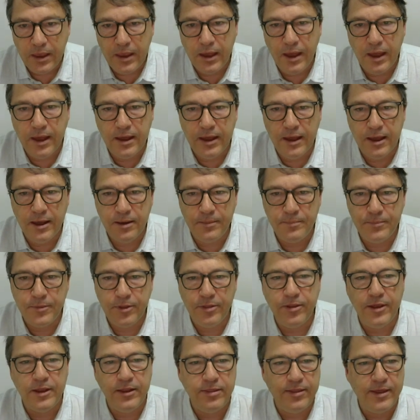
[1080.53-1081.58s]

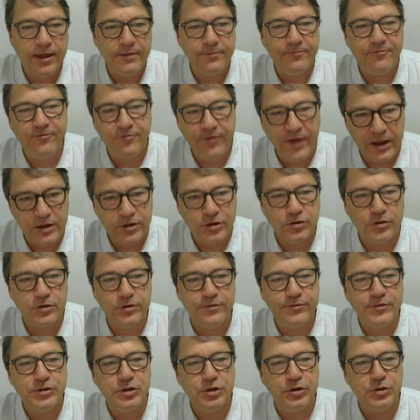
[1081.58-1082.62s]
then that factor
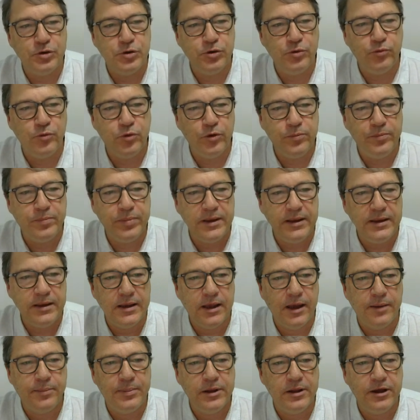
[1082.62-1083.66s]
of 2 would be
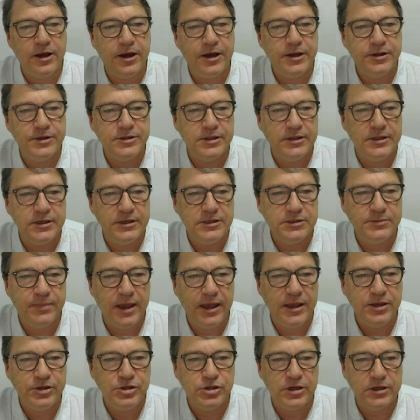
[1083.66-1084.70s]
applied to these
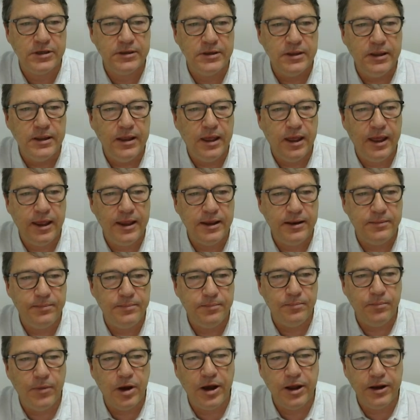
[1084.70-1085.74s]
major
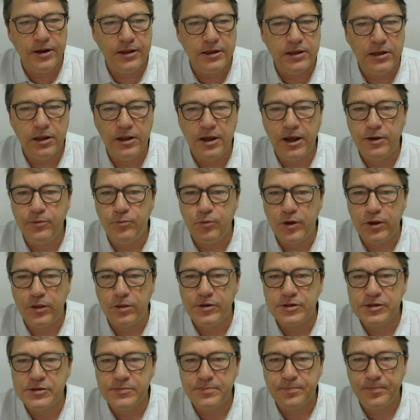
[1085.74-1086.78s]
and minor line
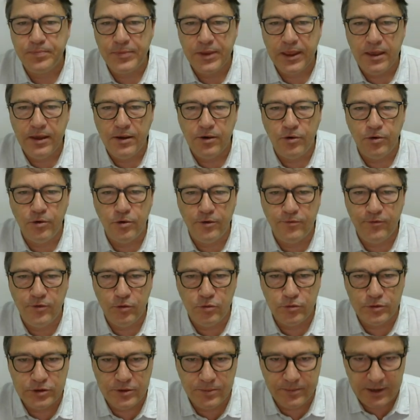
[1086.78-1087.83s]
widths. Or if you
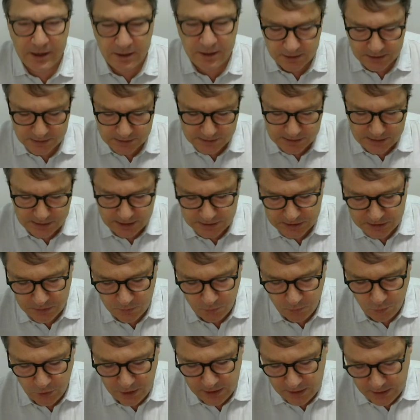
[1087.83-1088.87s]
were to make this less
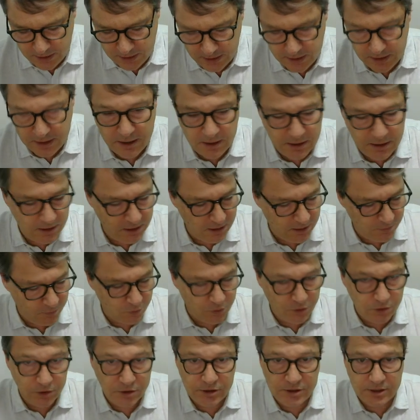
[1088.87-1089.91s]
than 1, again it
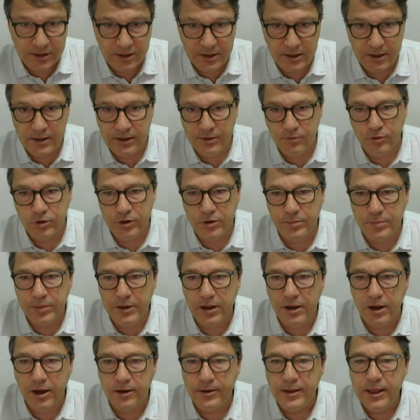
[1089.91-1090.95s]
would
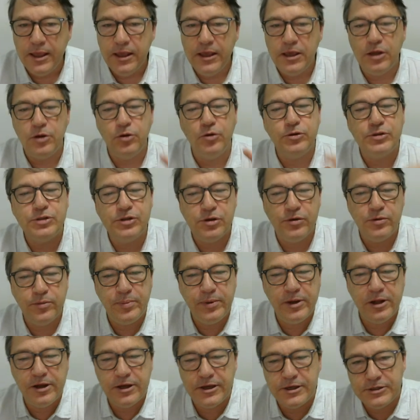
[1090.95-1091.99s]
apply. It also
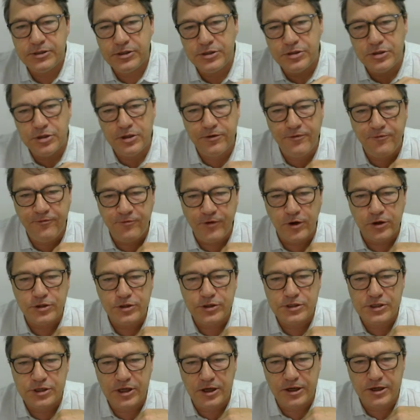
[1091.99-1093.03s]
applies to the font
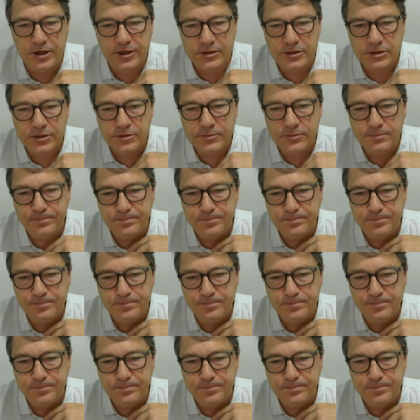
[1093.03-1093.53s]
size.